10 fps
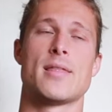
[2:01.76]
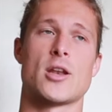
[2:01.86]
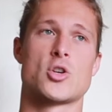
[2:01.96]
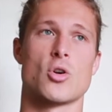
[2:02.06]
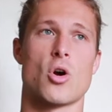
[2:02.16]

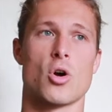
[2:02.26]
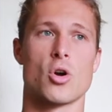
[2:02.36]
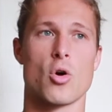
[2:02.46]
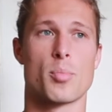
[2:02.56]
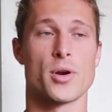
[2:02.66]
that should
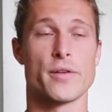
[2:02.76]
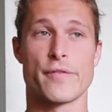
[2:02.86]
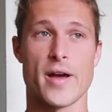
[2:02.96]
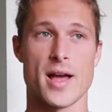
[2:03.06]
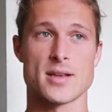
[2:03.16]
all go pretty
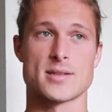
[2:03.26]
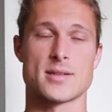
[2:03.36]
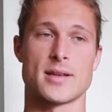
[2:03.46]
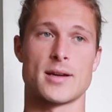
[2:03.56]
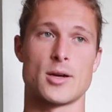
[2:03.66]

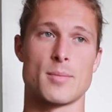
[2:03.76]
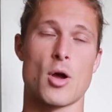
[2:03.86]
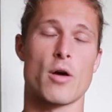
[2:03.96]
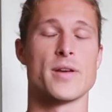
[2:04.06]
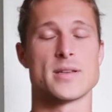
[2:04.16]
fast.
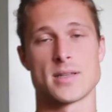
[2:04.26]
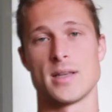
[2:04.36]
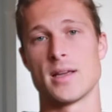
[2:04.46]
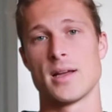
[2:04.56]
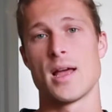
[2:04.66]

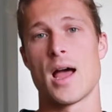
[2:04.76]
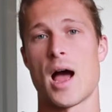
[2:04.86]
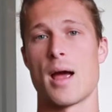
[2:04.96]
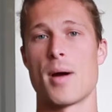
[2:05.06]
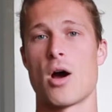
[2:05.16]
Obviously,
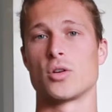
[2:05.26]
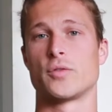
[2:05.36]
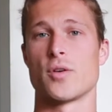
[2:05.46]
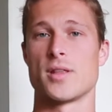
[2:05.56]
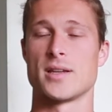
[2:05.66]
I'm out
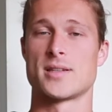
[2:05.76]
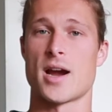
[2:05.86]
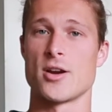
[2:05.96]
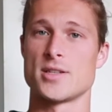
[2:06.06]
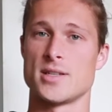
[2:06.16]
for the
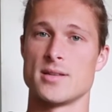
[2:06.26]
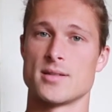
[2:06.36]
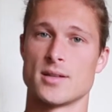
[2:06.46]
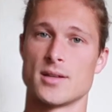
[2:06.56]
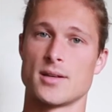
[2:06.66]
entire
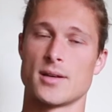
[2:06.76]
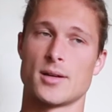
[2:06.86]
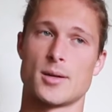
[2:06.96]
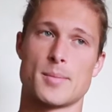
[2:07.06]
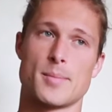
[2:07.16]
season.
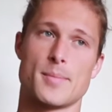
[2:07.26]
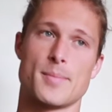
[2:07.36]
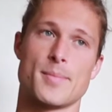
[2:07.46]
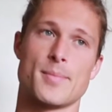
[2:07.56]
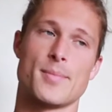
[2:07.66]

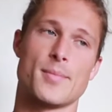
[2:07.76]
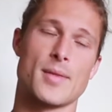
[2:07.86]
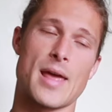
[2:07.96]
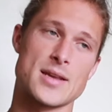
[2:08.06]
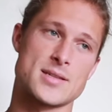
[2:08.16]

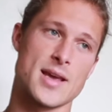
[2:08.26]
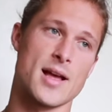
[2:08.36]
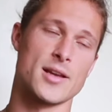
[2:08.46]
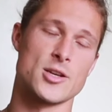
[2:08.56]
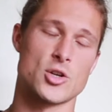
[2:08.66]
The
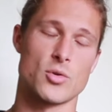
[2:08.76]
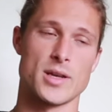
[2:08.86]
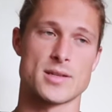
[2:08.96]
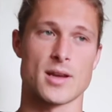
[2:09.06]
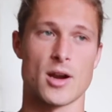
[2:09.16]
ACL
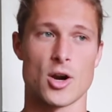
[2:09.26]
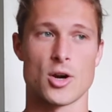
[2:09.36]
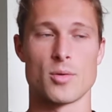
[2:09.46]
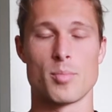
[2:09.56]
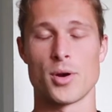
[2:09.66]
injuries
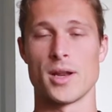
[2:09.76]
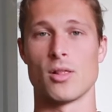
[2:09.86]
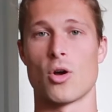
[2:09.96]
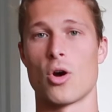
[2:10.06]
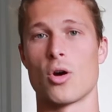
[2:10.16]
are
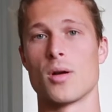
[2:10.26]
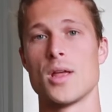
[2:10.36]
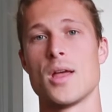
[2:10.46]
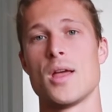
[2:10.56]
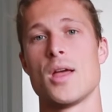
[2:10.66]
pretty long.